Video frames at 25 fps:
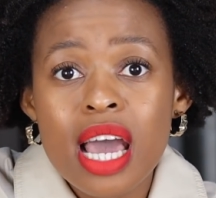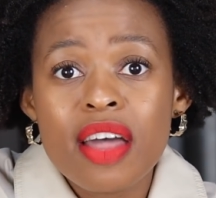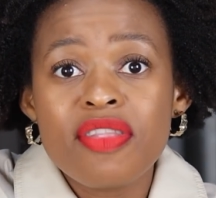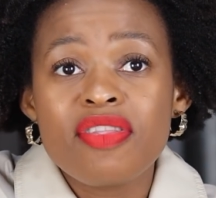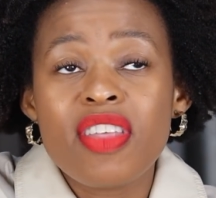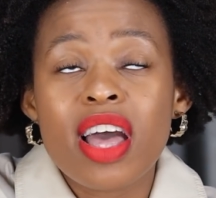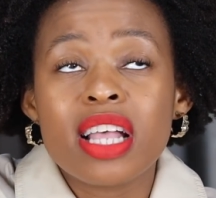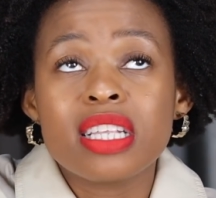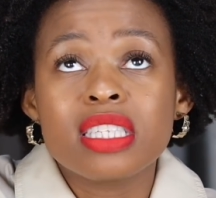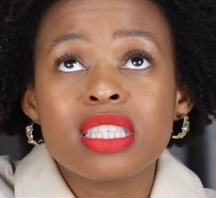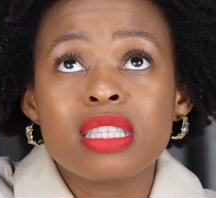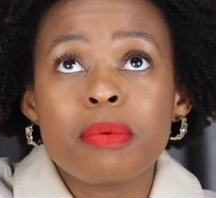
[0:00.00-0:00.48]

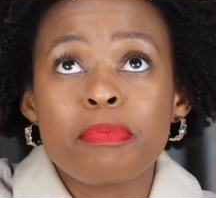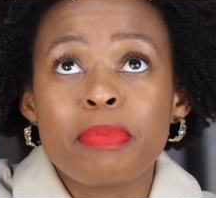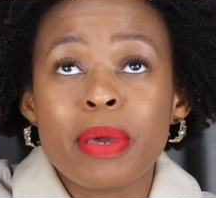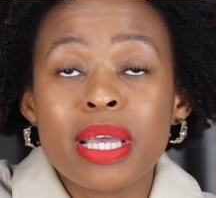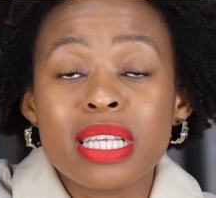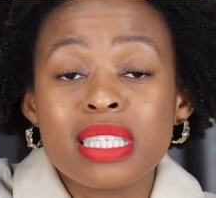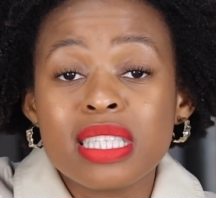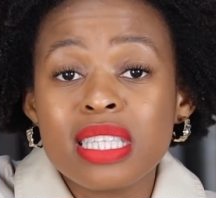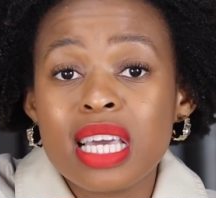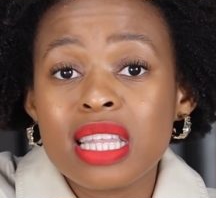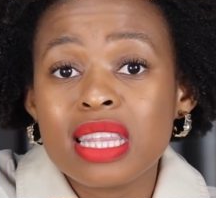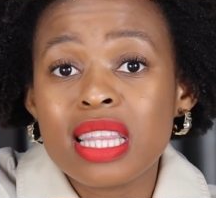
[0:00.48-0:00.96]
That's the
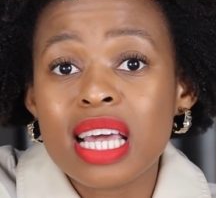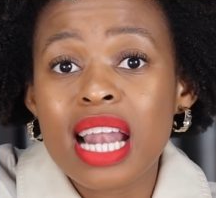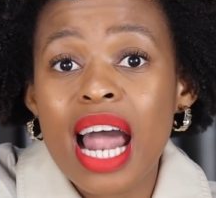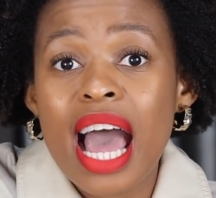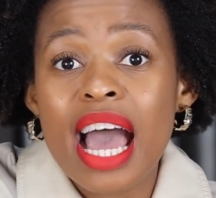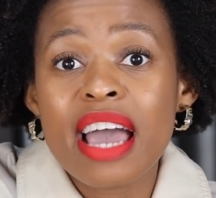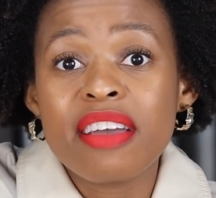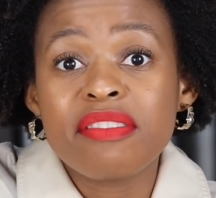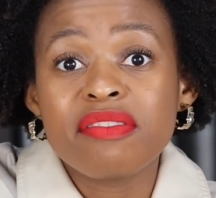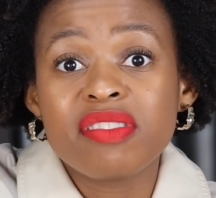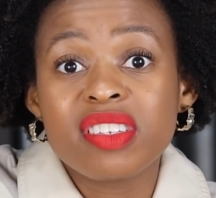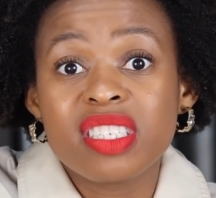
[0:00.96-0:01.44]
best thing that
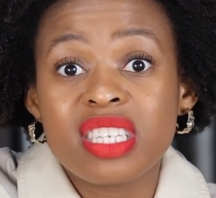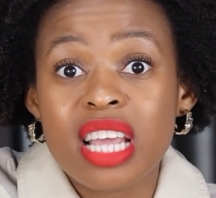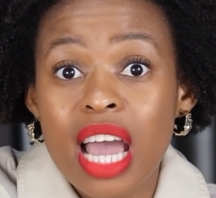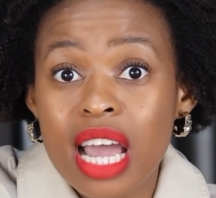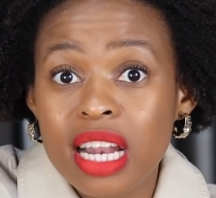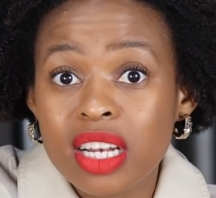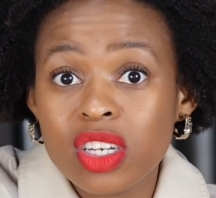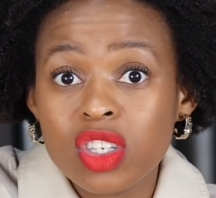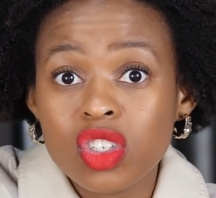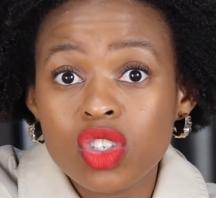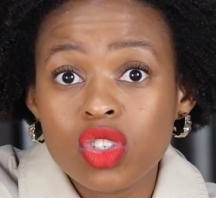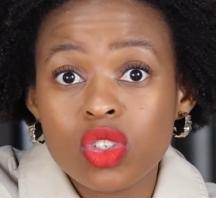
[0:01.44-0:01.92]
I've
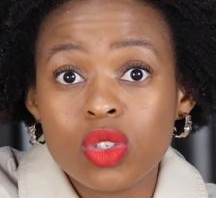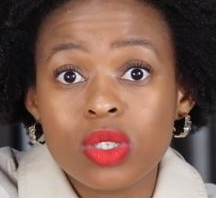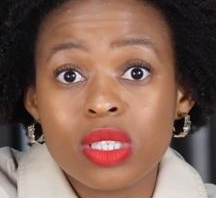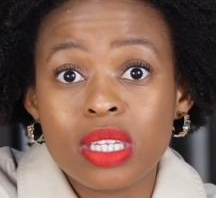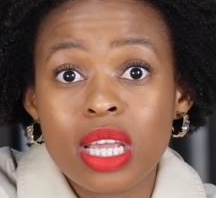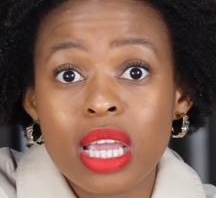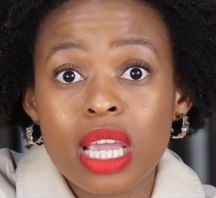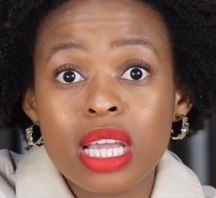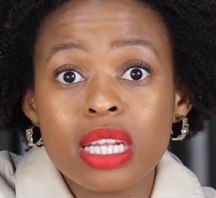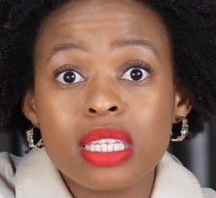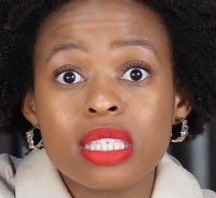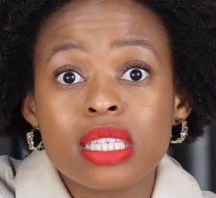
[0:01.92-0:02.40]
done to
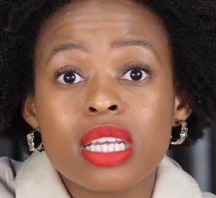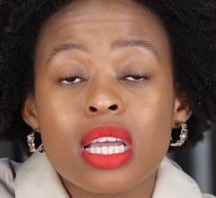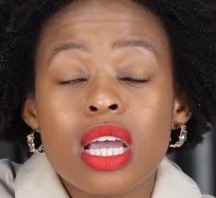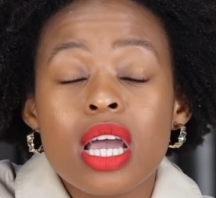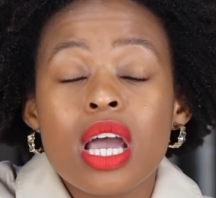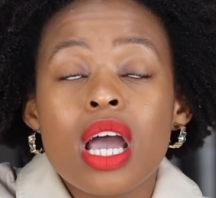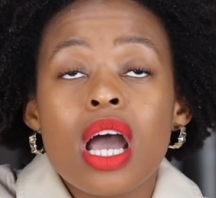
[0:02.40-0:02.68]
date.